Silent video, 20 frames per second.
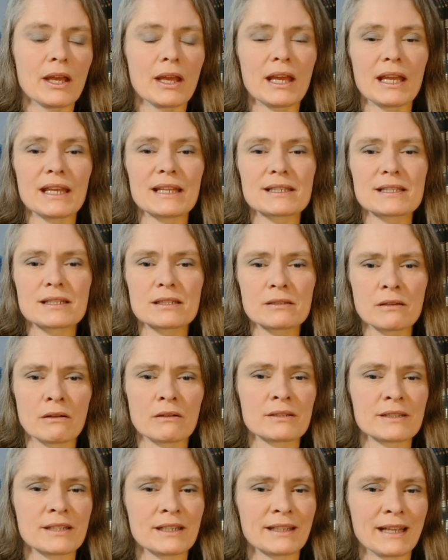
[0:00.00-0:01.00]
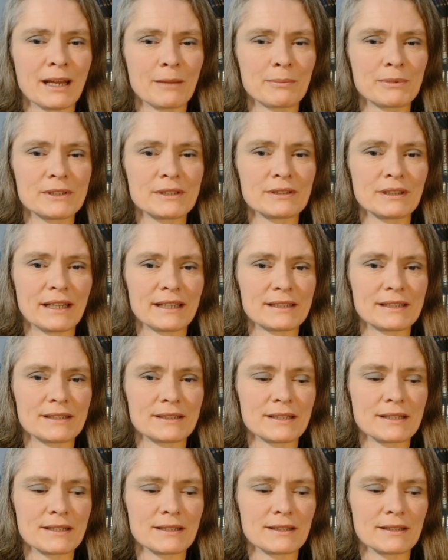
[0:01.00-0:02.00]
It's not in capital
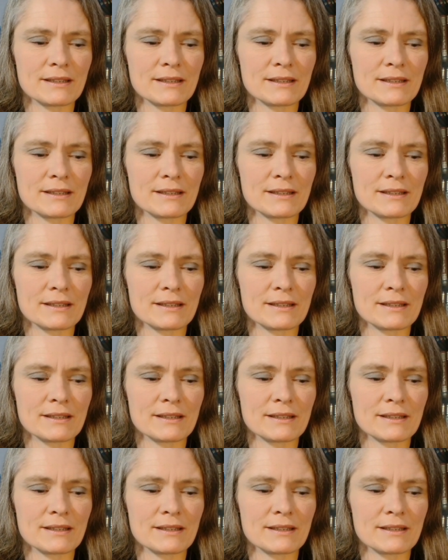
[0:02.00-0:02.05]
letters,